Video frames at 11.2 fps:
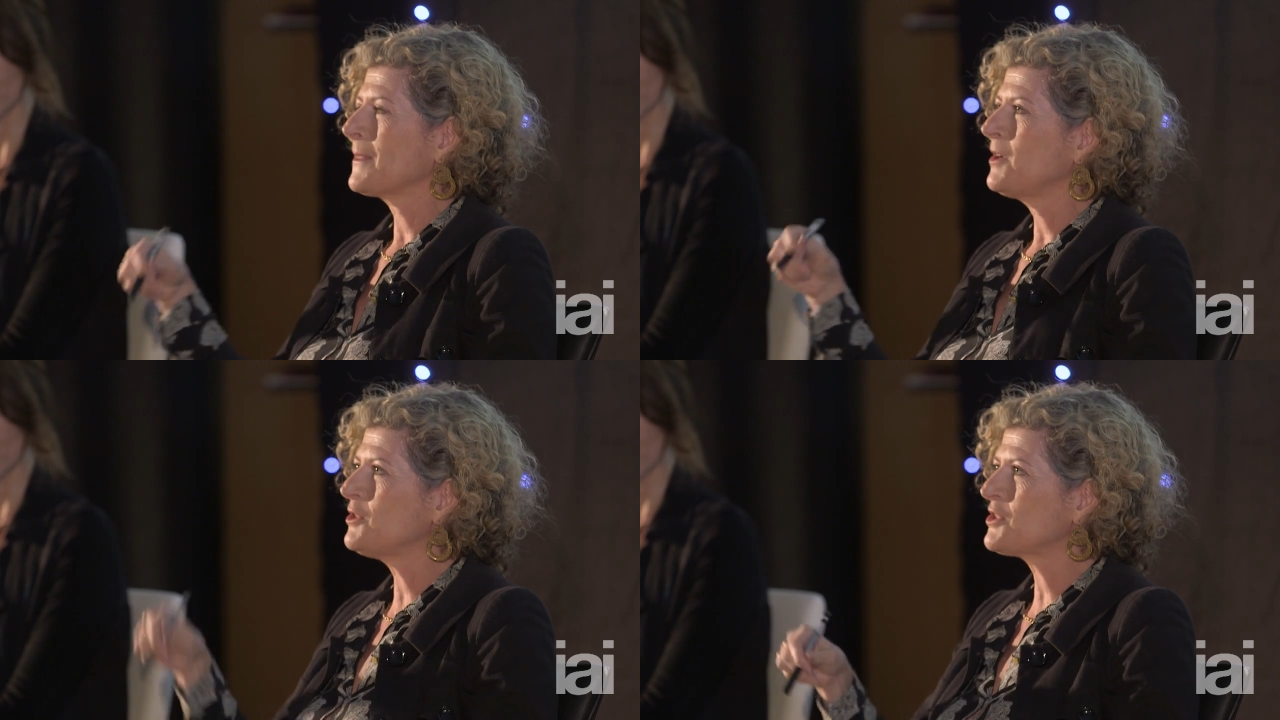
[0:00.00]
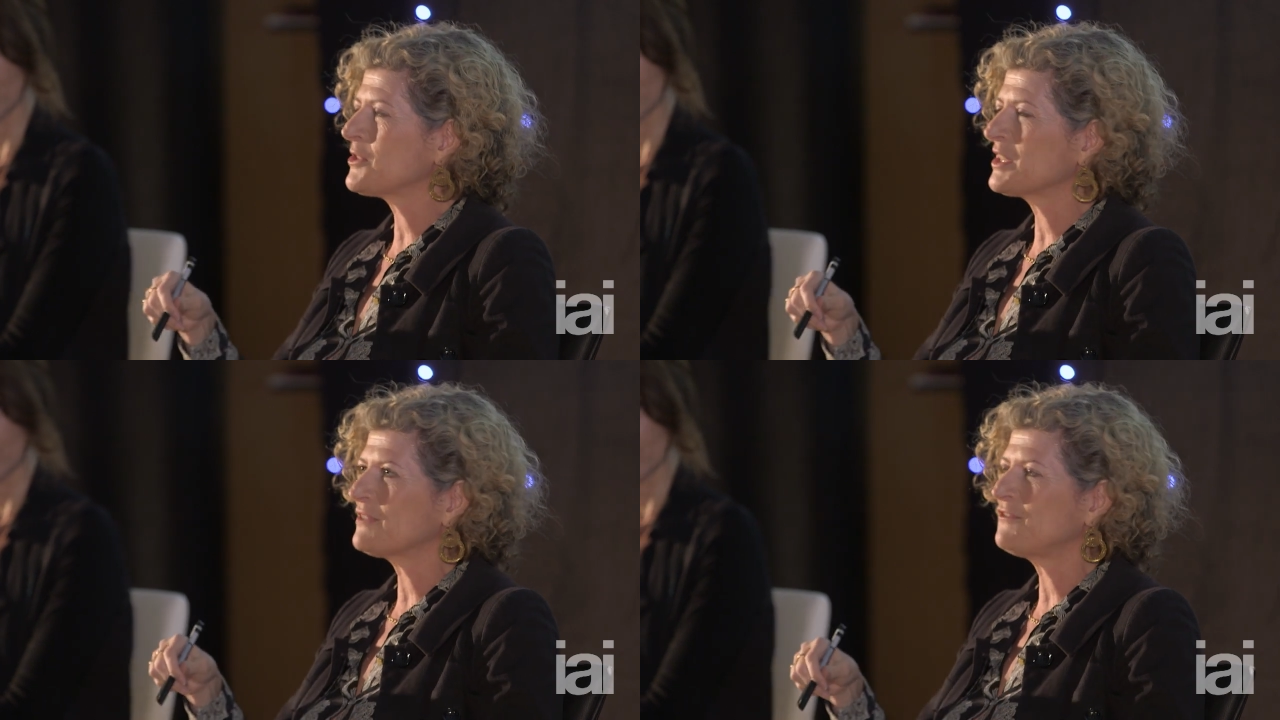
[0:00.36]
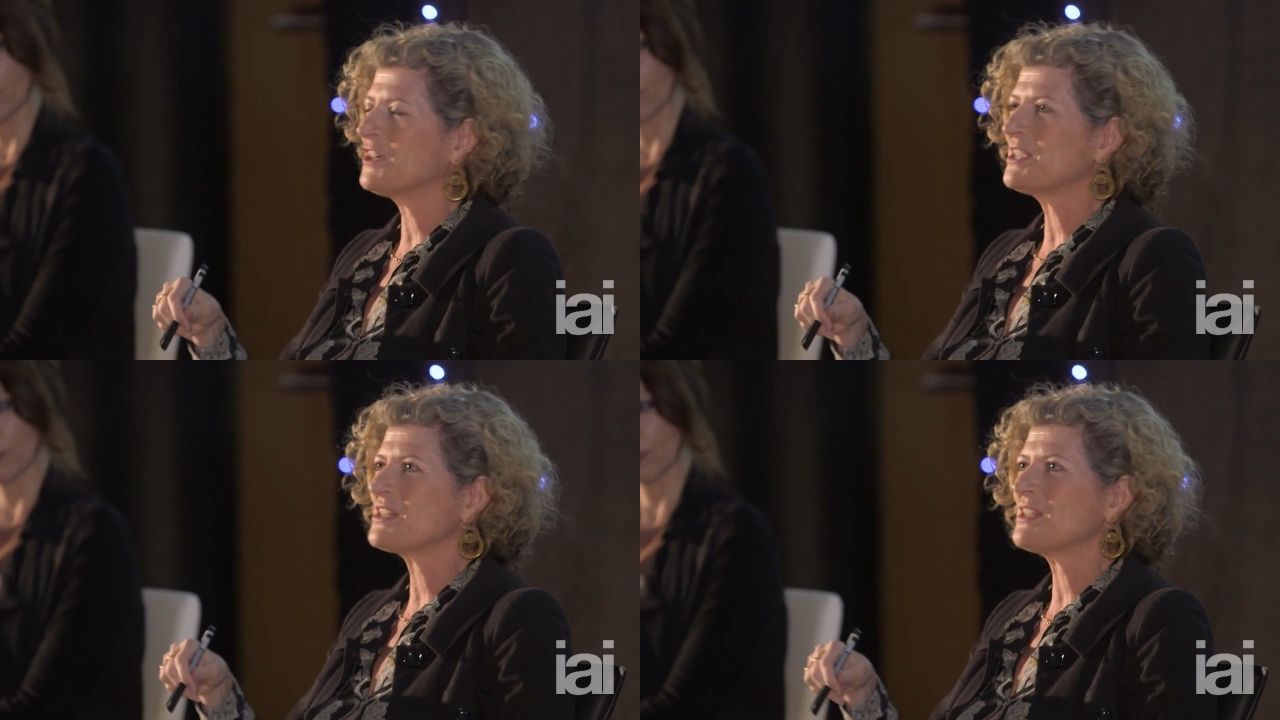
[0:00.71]
Who's doing the
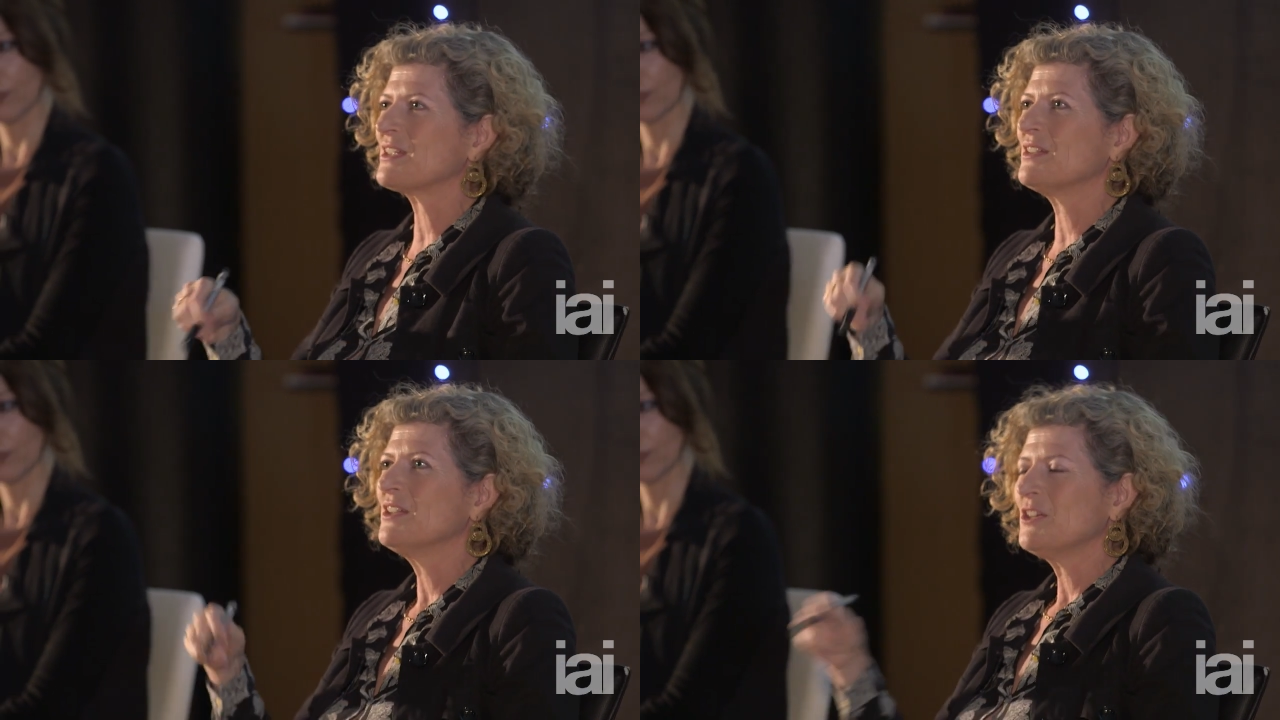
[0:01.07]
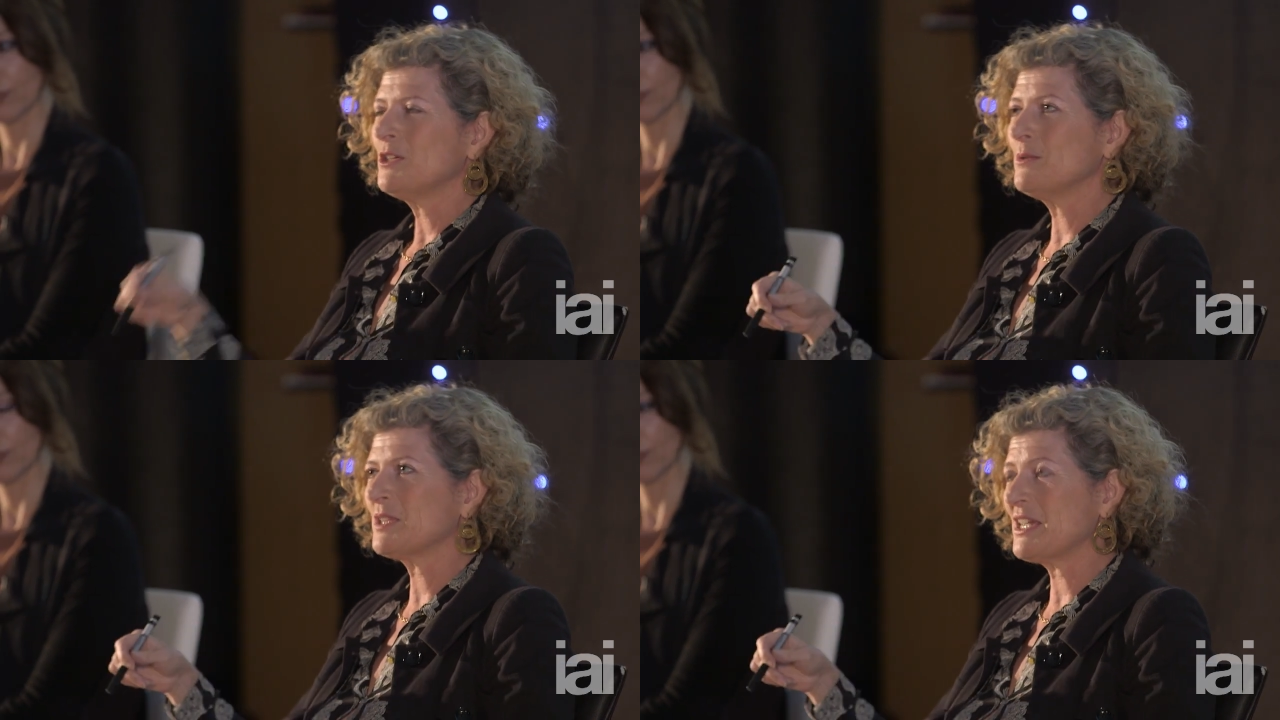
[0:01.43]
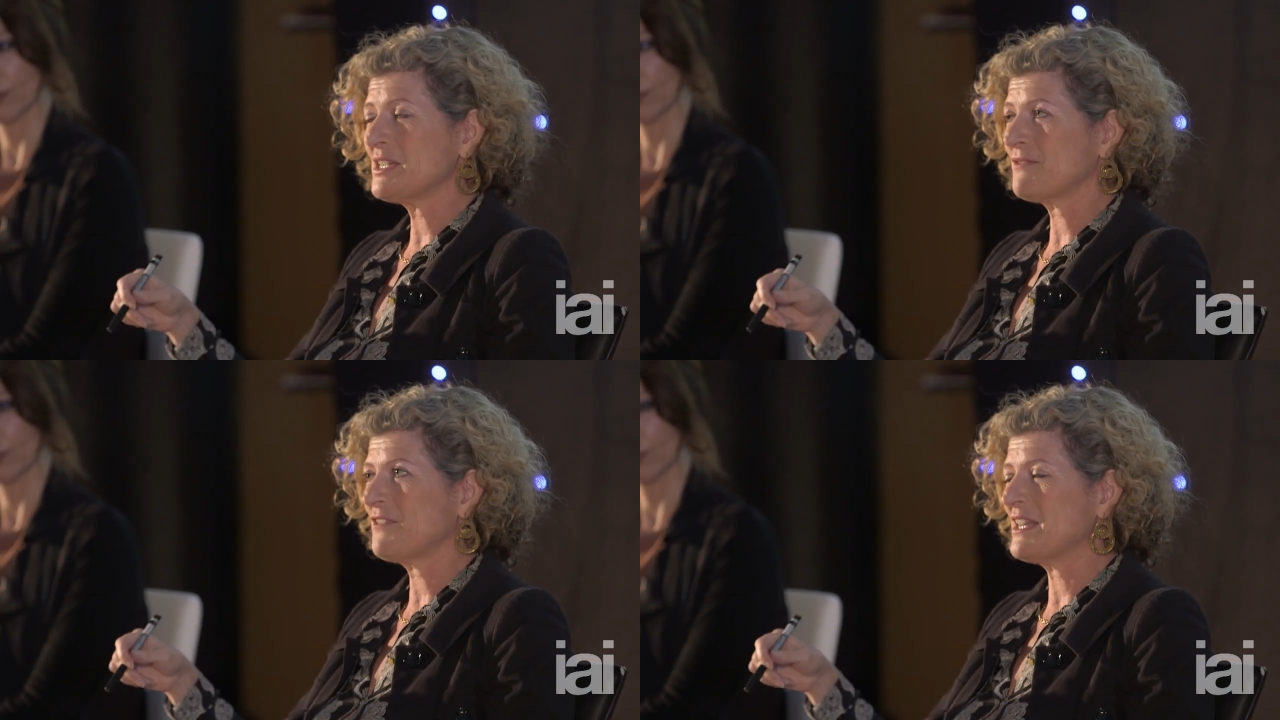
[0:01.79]
fighting? Who are
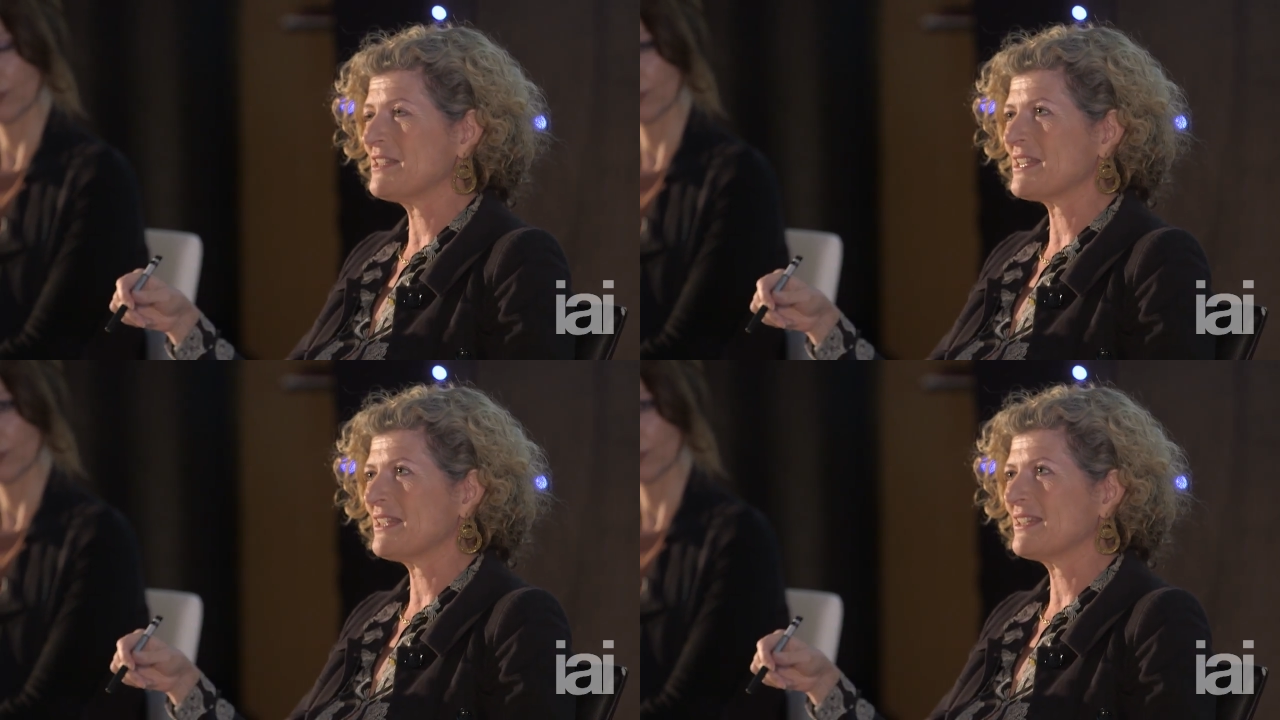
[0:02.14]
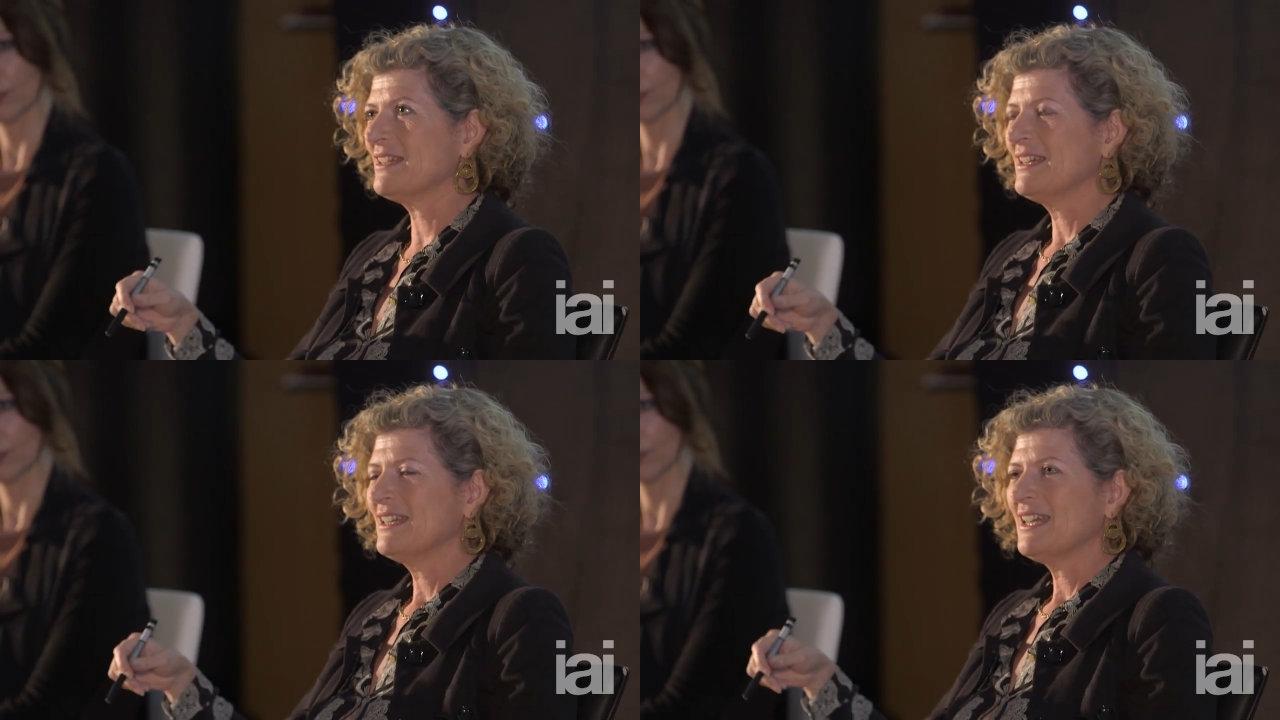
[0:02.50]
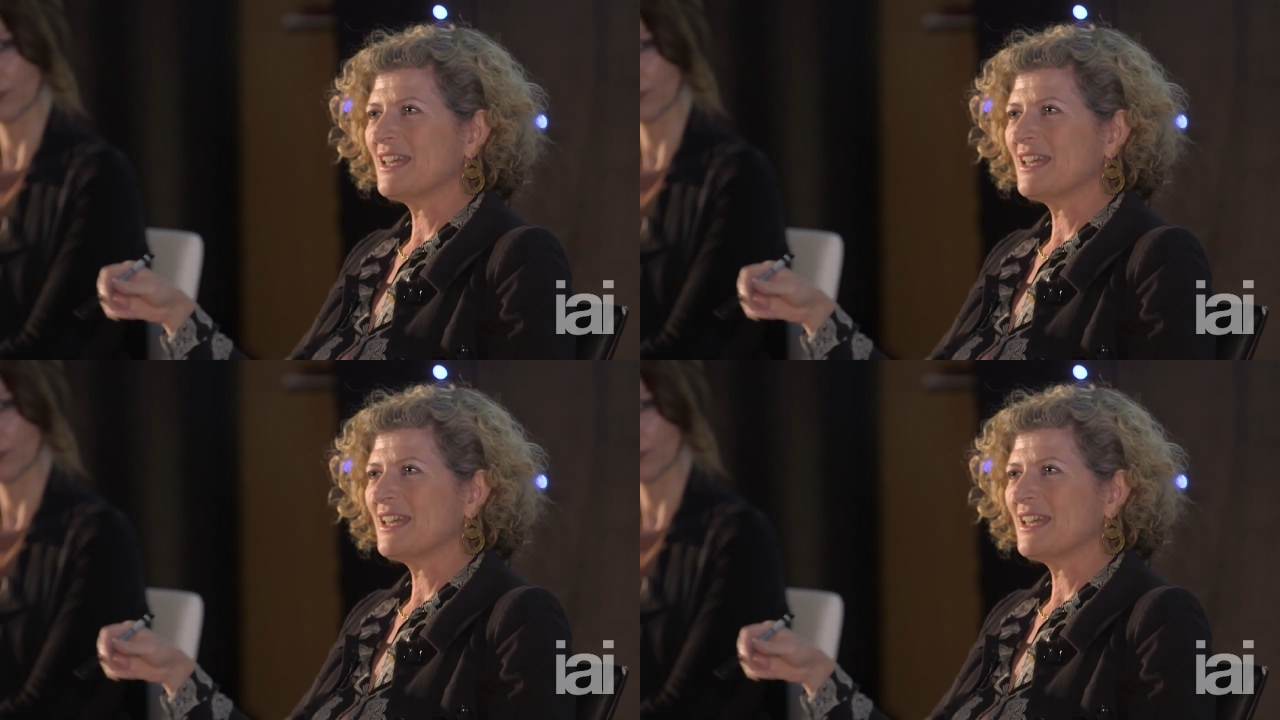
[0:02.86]
they defending?